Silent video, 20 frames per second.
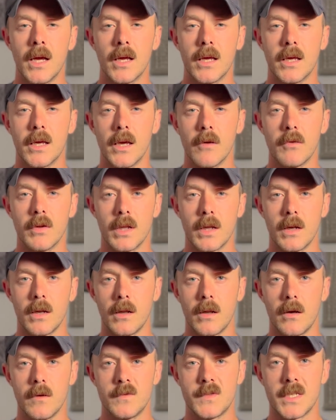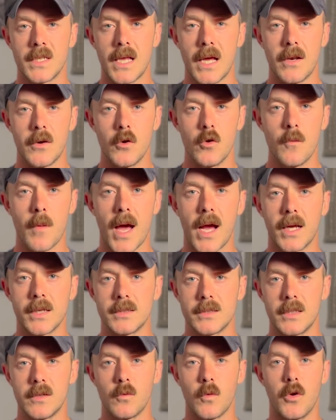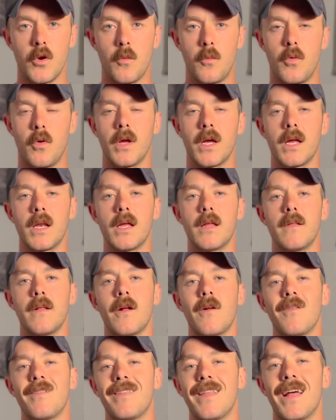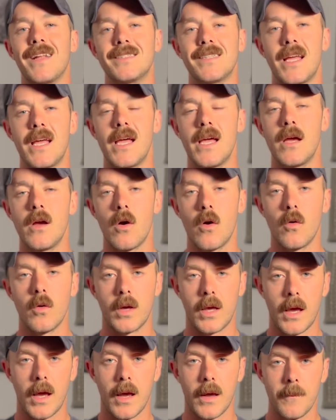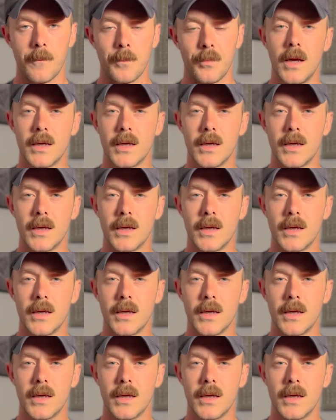give a little love to that new magazine when you're putting it in there. That's a-okay.